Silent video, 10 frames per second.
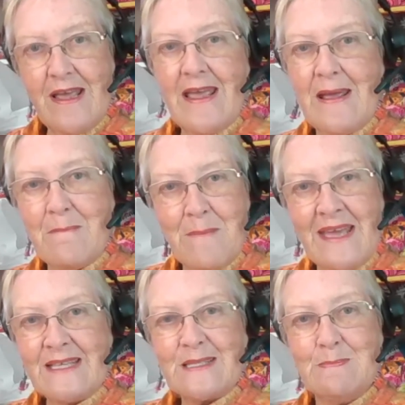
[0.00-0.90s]
It
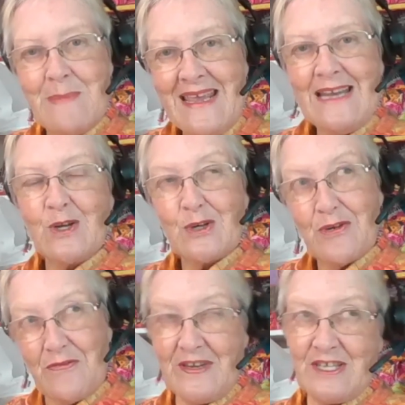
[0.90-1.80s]
makes me look
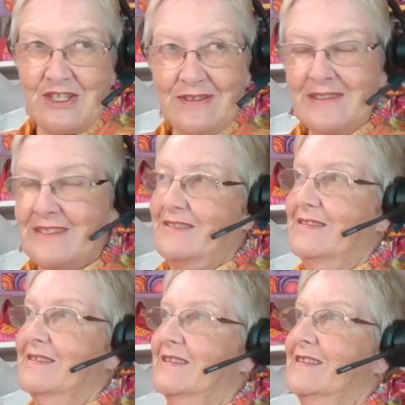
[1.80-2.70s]
efficient
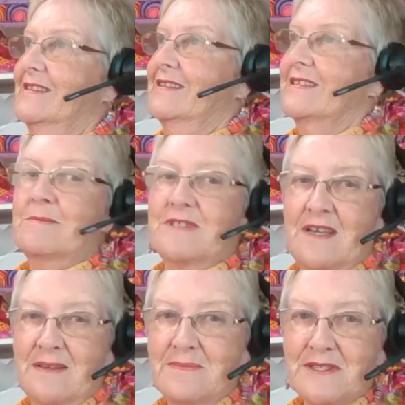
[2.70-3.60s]

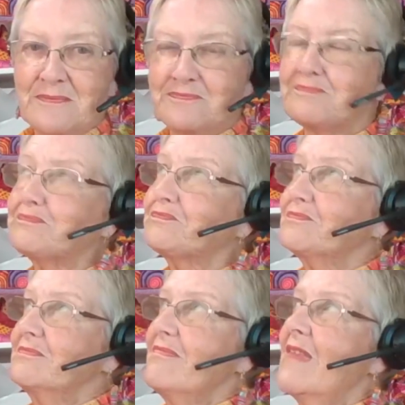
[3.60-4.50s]
sometimes.
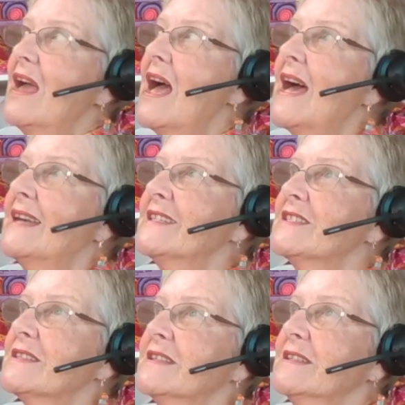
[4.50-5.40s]
And
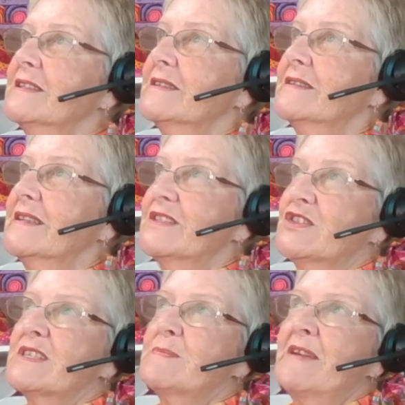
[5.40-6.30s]
it's
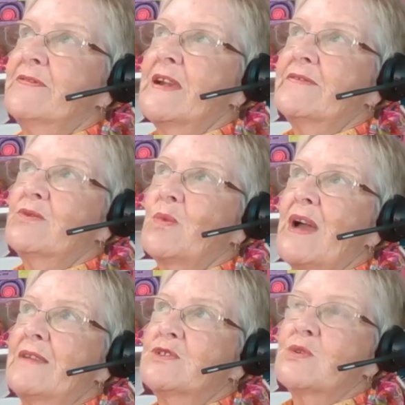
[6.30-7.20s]
just my favorite
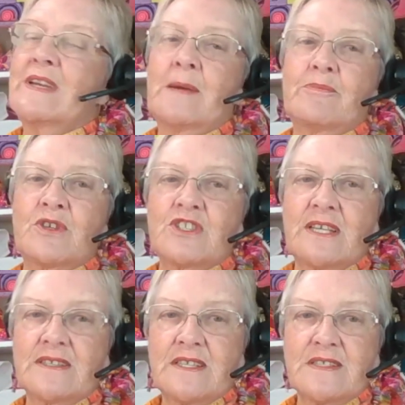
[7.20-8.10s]
way of doing a
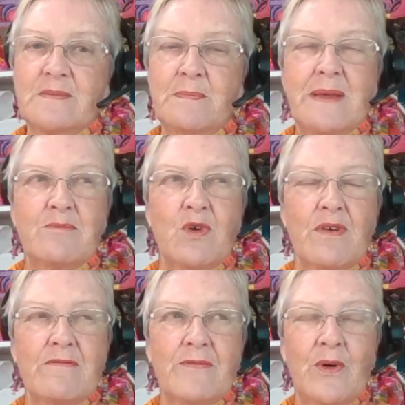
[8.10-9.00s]
project that's a bit more
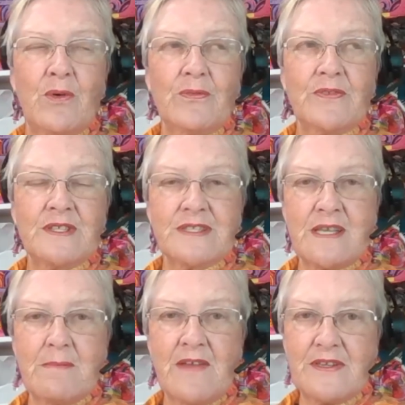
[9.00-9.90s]
involved than
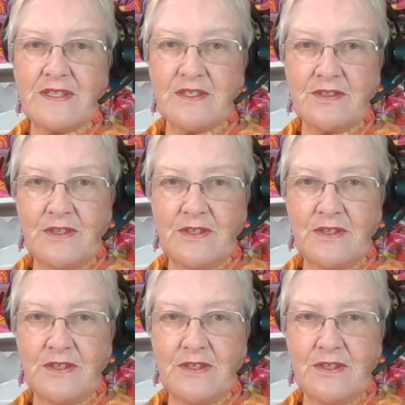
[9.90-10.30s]
some others.